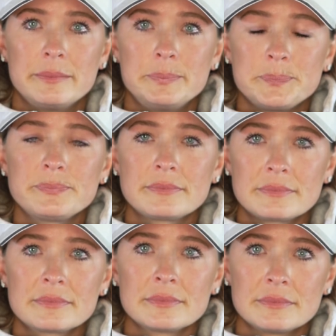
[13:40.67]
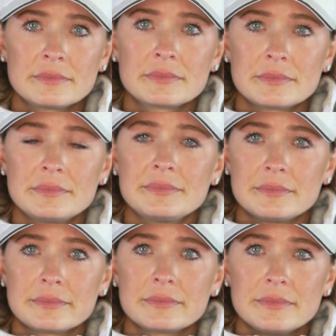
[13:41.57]
And it got
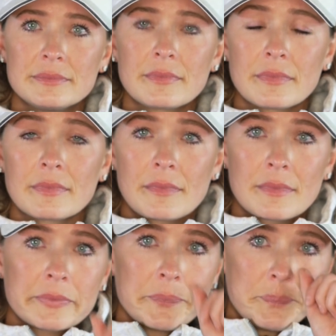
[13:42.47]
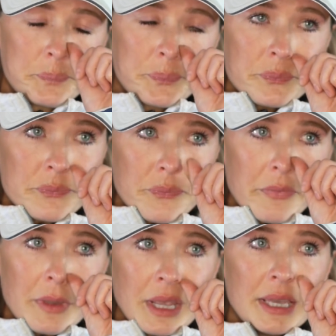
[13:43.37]
canned, and
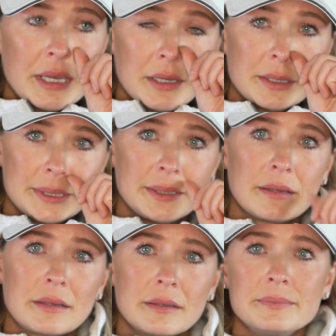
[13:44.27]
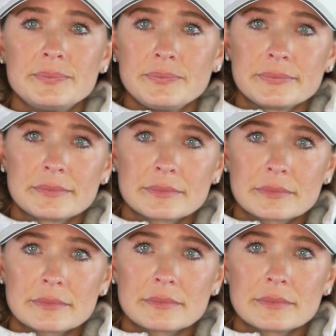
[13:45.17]
there was no
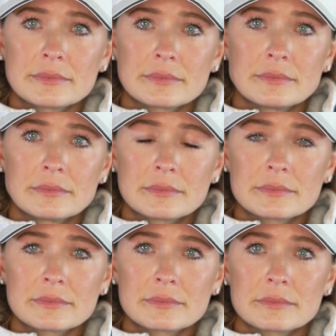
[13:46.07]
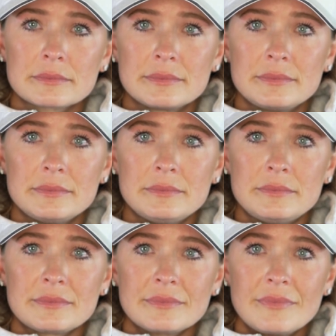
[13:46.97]
what happens next. It was
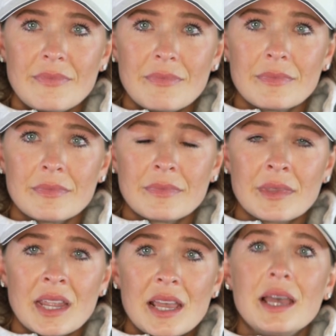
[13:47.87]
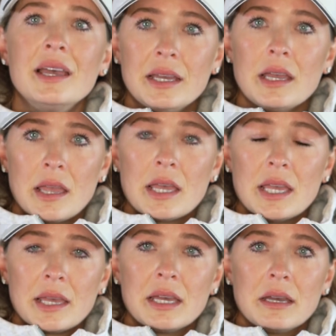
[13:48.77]
just like, it's canceled and
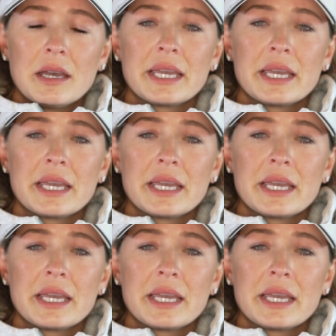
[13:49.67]
nothing.